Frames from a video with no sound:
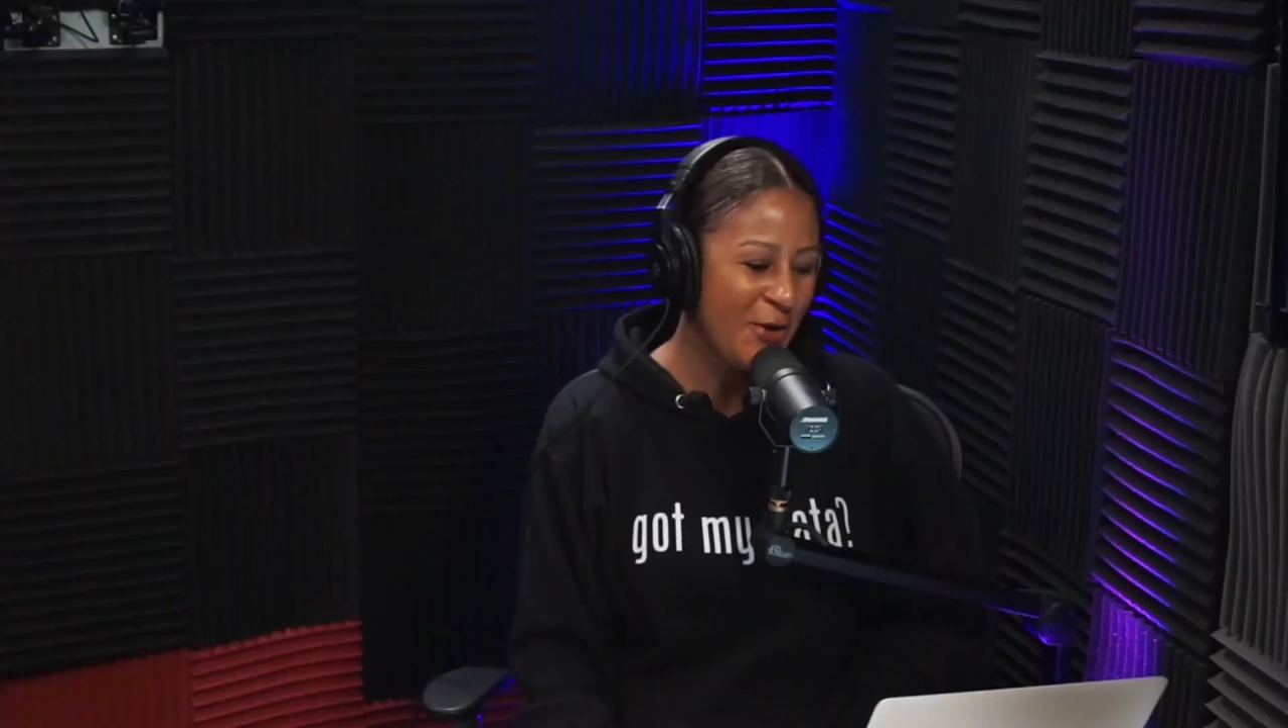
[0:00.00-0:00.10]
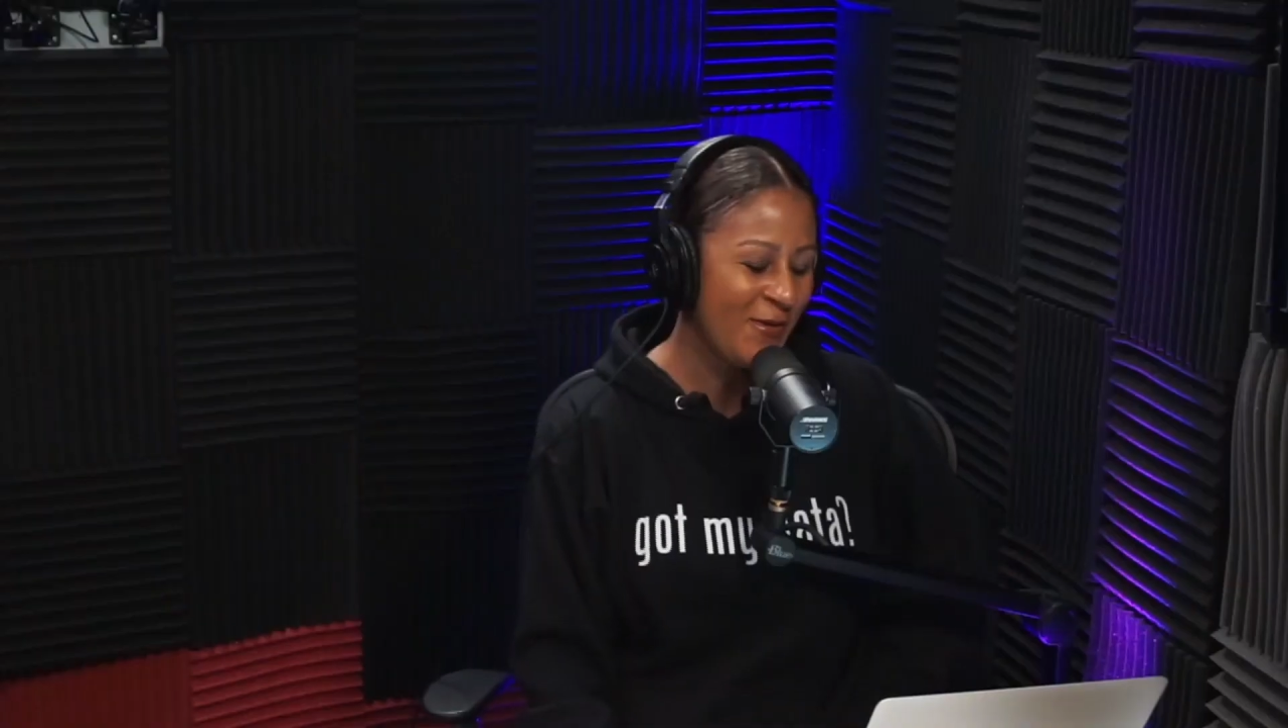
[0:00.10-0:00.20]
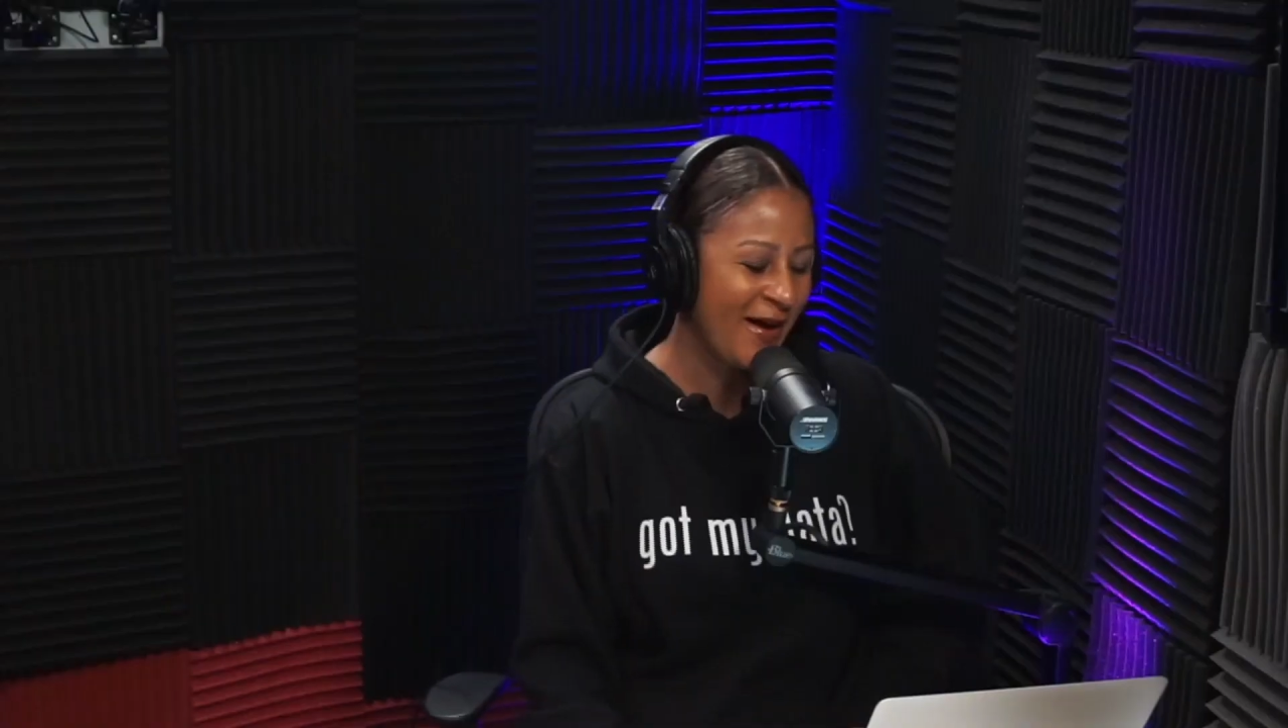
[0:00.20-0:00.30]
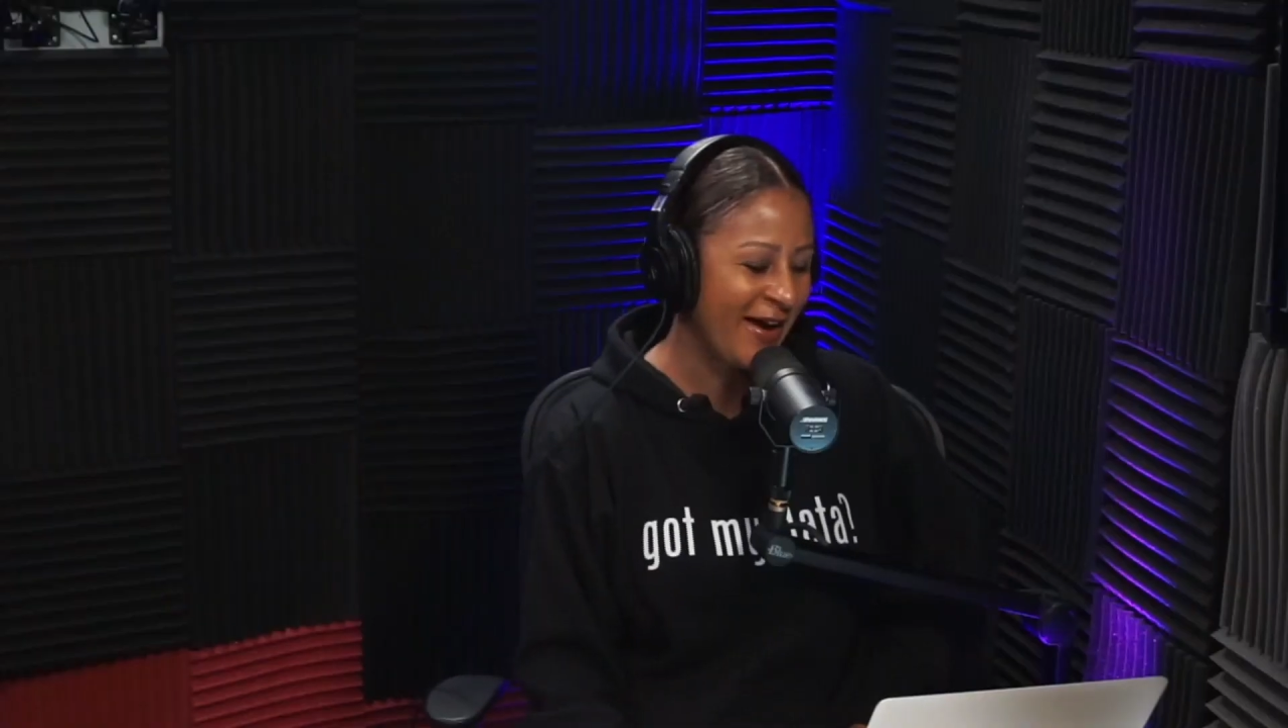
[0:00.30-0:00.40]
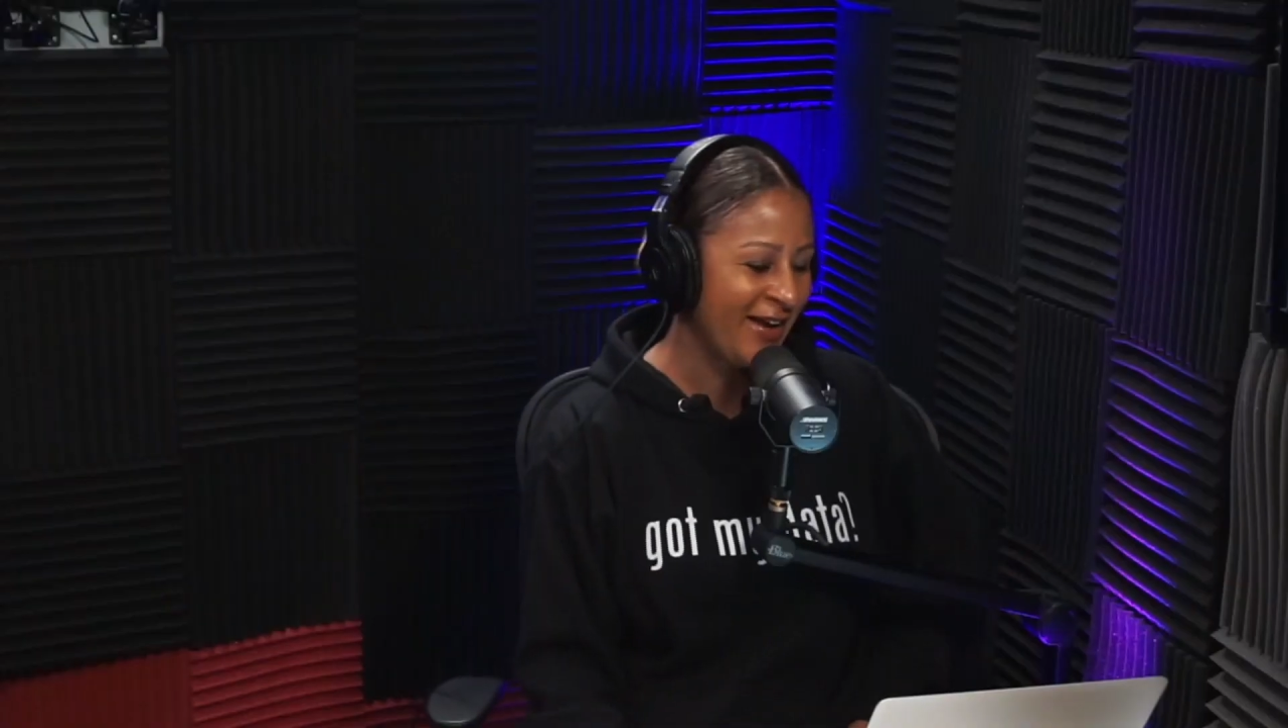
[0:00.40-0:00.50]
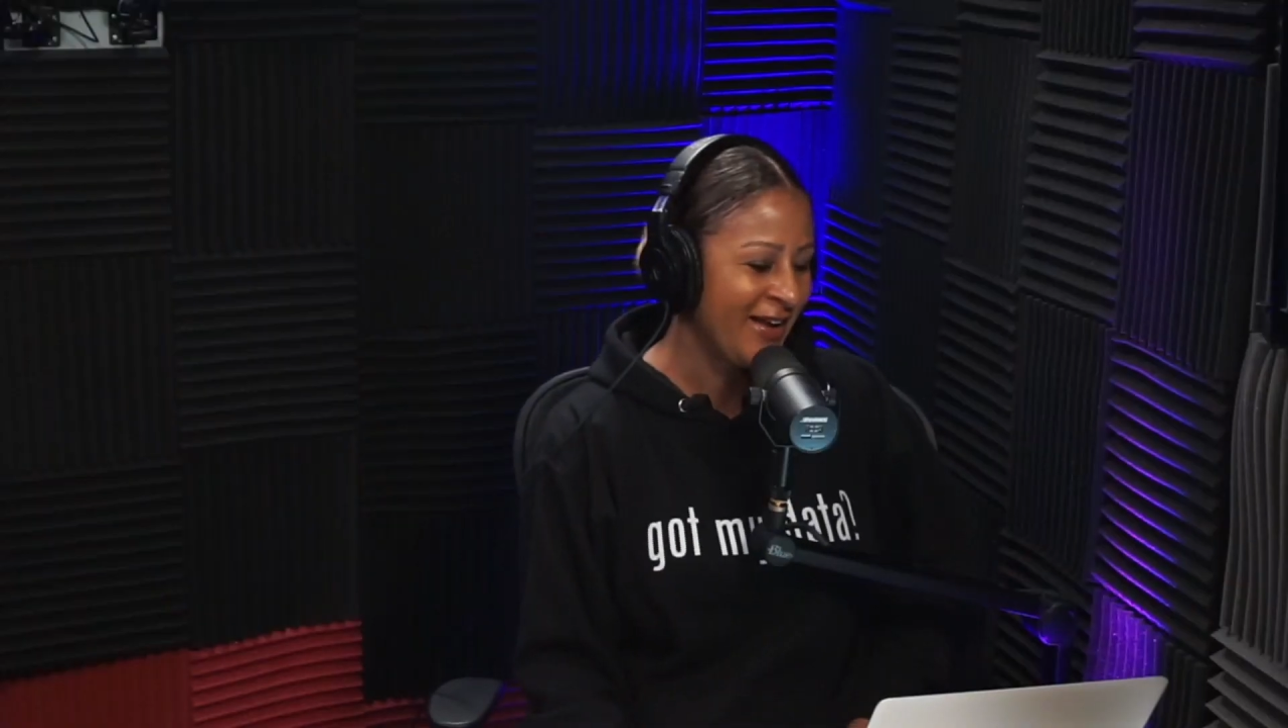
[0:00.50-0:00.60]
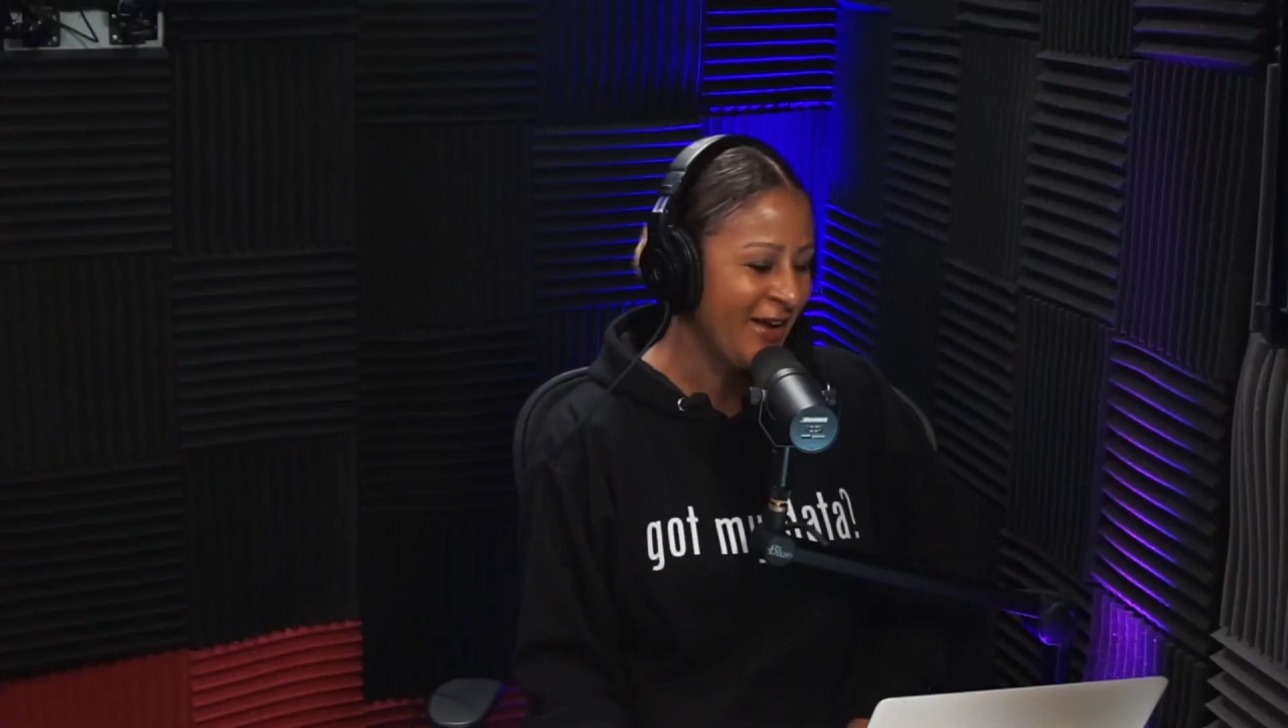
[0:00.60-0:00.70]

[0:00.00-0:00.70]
Right.